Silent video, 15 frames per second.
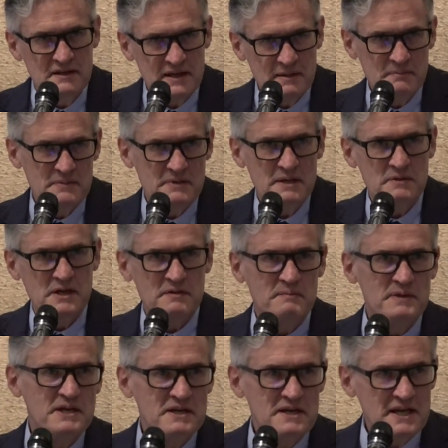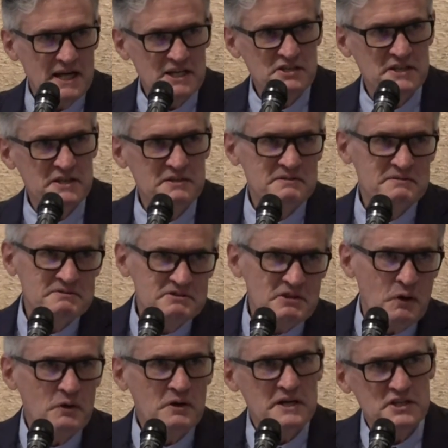I'm not being actually
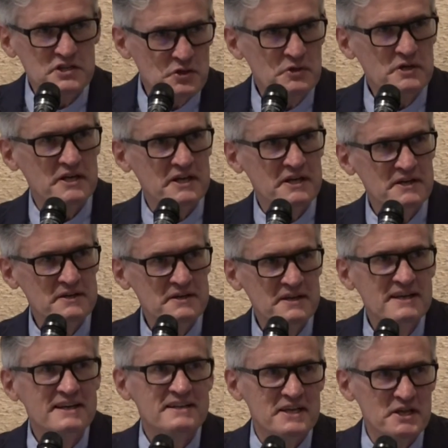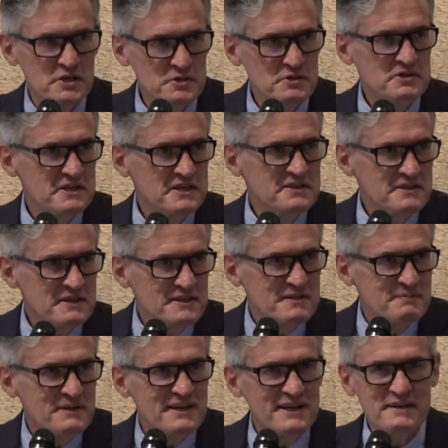totally joking here. They usually seem
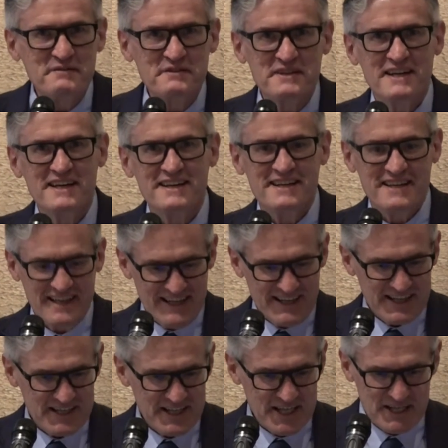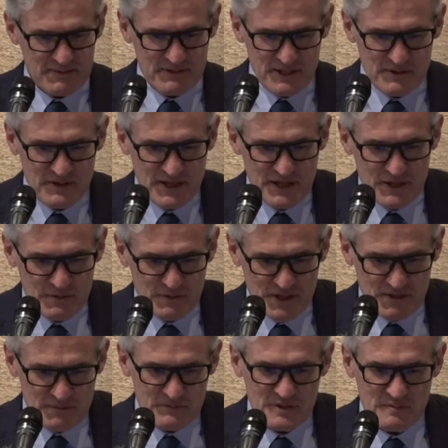to be left-sided, and they come in
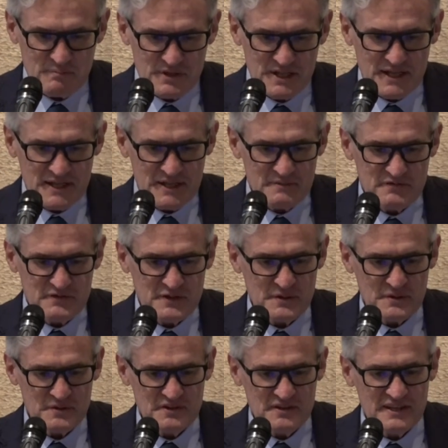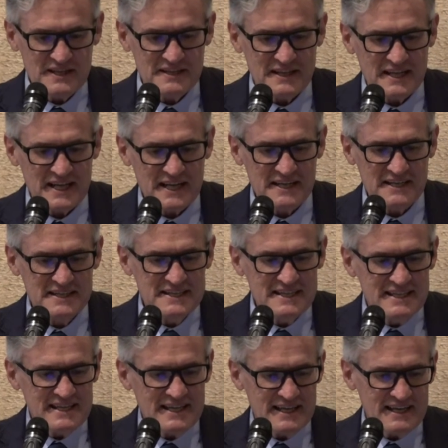with big lymph nodes in the neck,
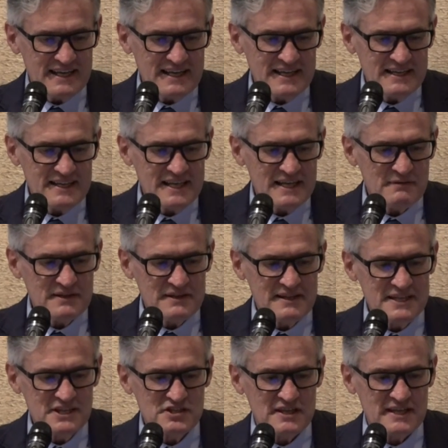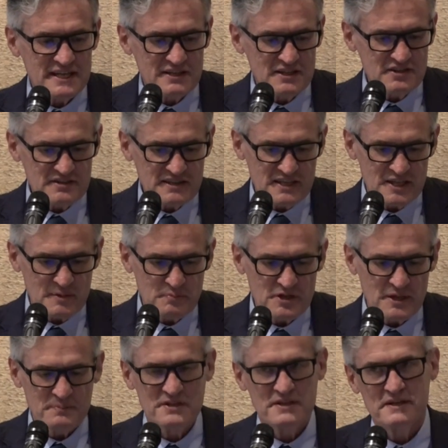and they have a lesion like this, and they're
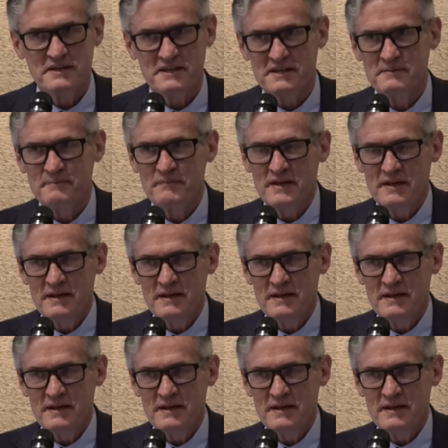proptotic.